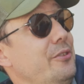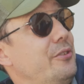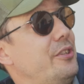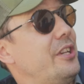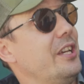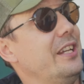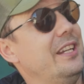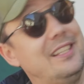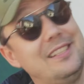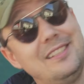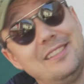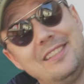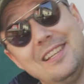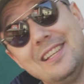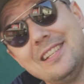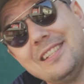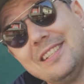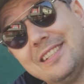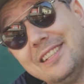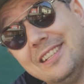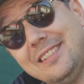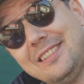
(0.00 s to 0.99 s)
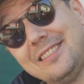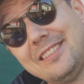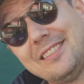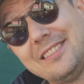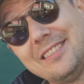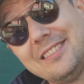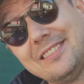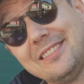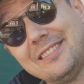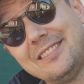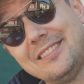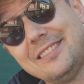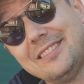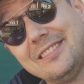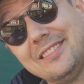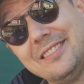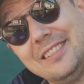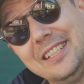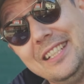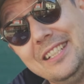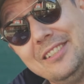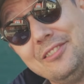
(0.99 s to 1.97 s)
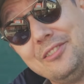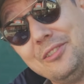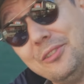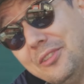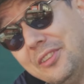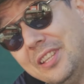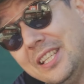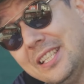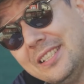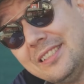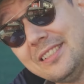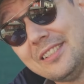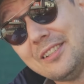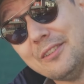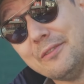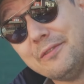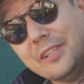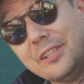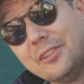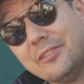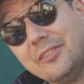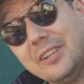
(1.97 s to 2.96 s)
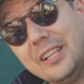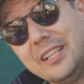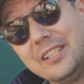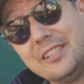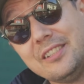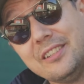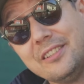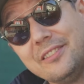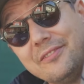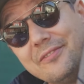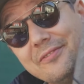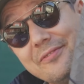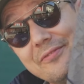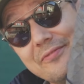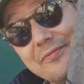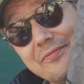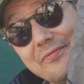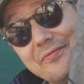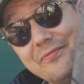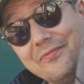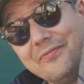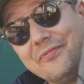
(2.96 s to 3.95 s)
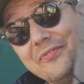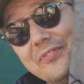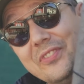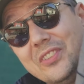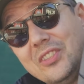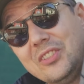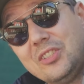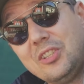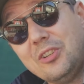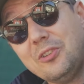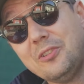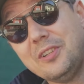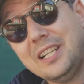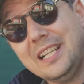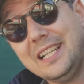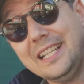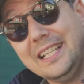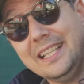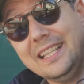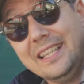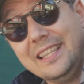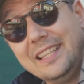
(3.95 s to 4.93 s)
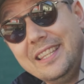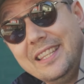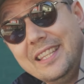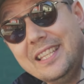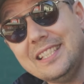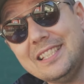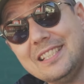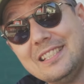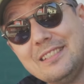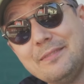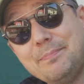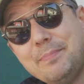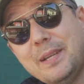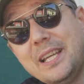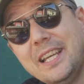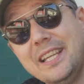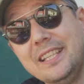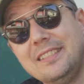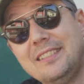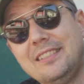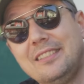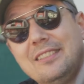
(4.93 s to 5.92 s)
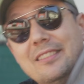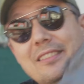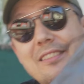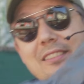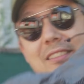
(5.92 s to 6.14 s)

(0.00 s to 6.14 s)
can extend it into this configuration. So in this space,